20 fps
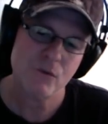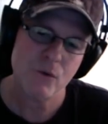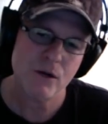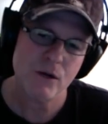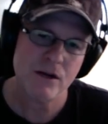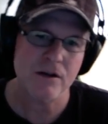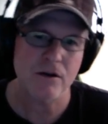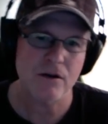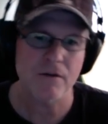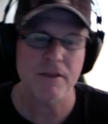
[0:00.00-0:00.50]
They
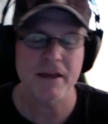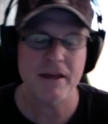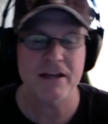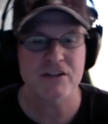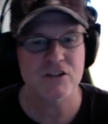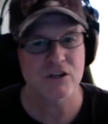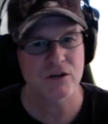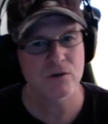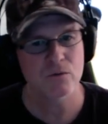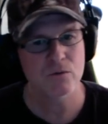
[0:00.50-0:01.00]
just want to know
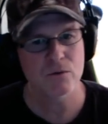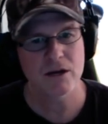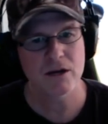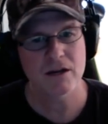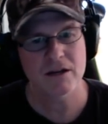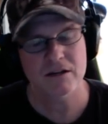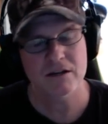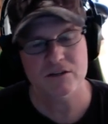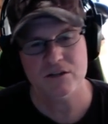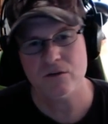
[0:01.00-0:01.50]
that it's going to
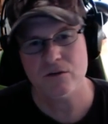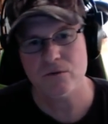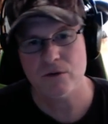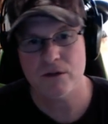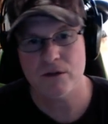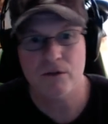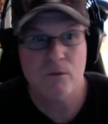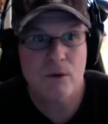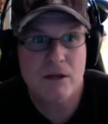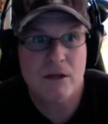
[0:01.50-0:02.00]
run, and it's
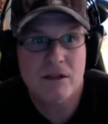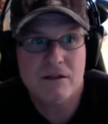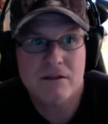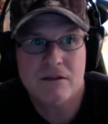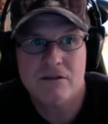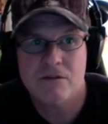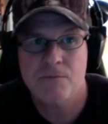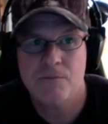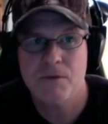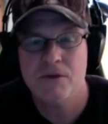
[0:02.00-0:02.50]
going to run the way
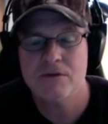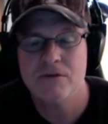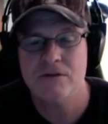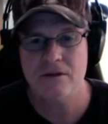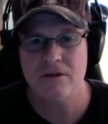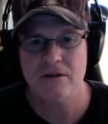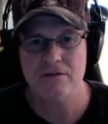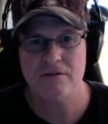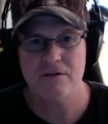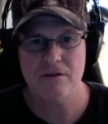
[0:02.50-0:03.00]
that they
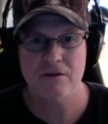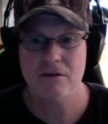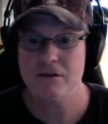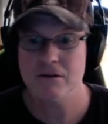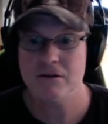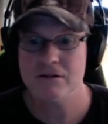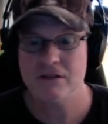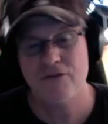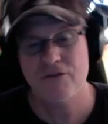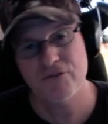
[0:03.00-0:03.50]
suppose. It
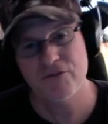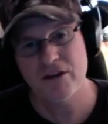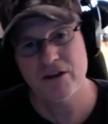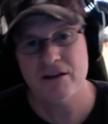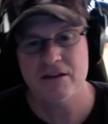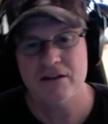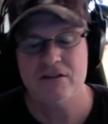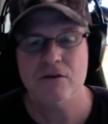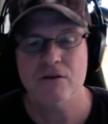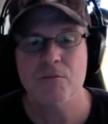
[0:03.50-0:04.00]
looks like
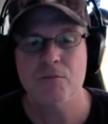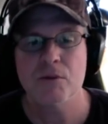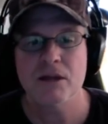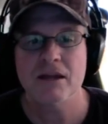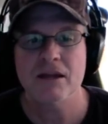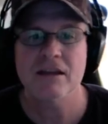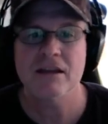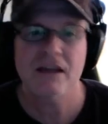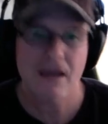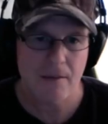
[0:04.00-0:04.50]
fun. Let's go
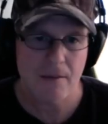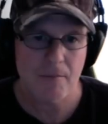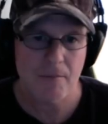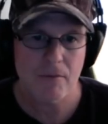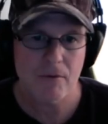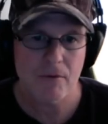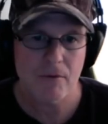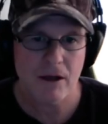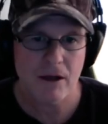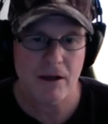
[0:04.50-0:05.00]
play the
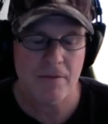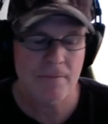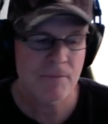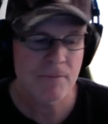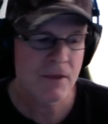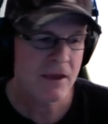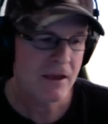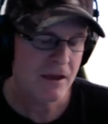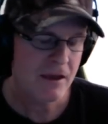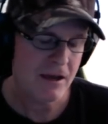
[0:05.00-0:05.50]
game,
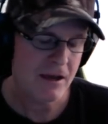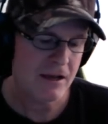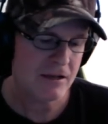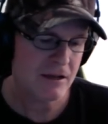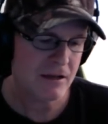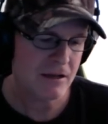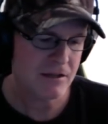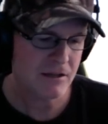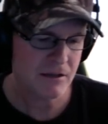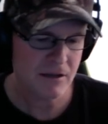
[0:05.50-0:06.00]
right?
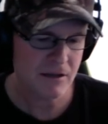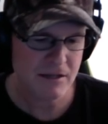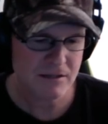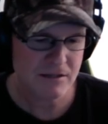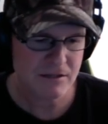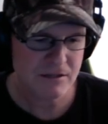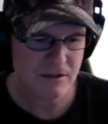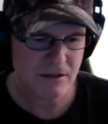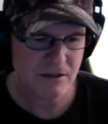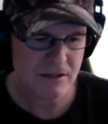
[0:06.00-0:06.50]
And I tell
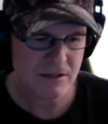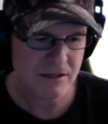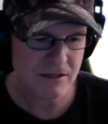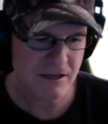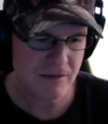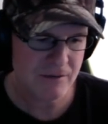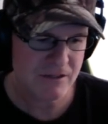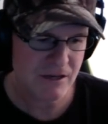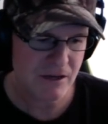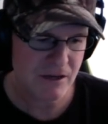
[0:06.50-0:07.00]
guys this all
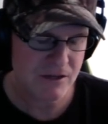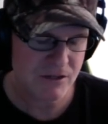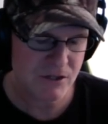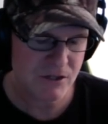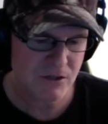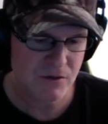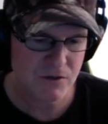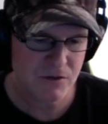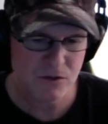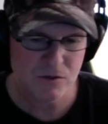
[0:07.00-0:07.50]
the time. It's like
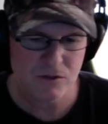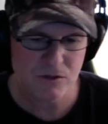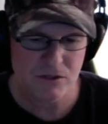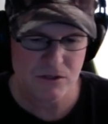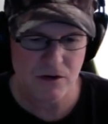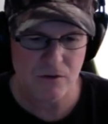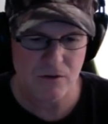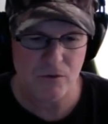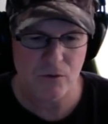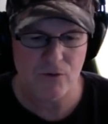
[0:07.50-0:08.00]
as soon as
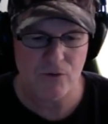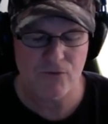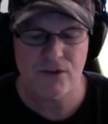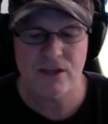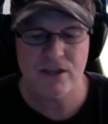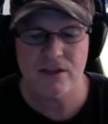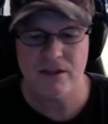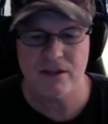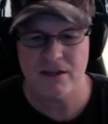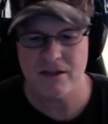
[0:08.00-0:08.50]
you start
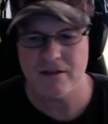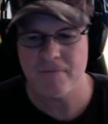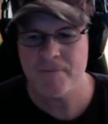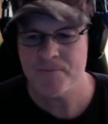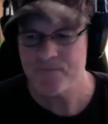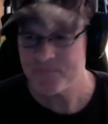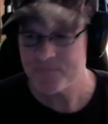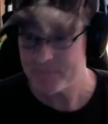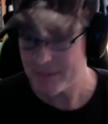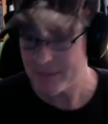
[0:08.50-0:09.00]

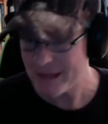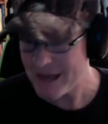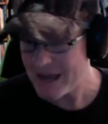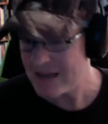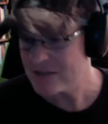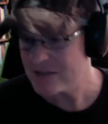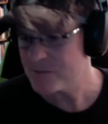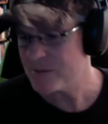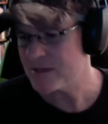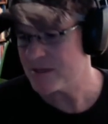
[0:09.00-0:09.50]
revealing
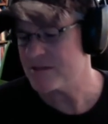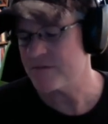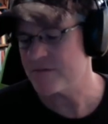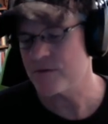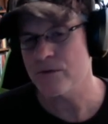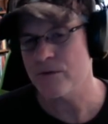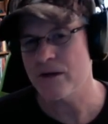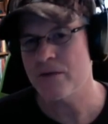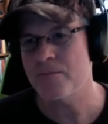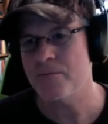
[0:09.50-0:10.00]

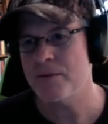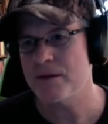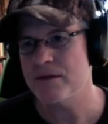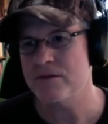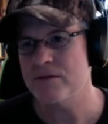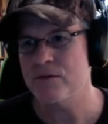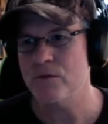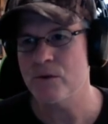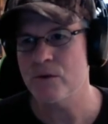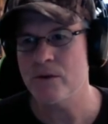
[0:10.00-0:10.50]
aspects of the red
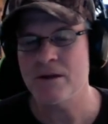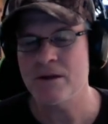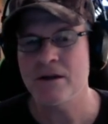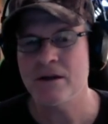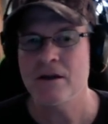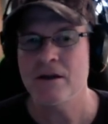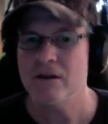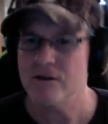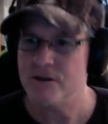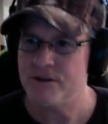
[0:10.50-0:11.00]
pill to
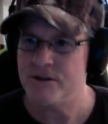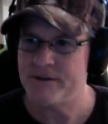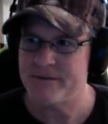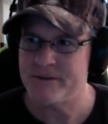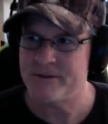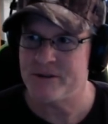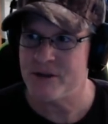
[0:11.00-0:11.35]
women,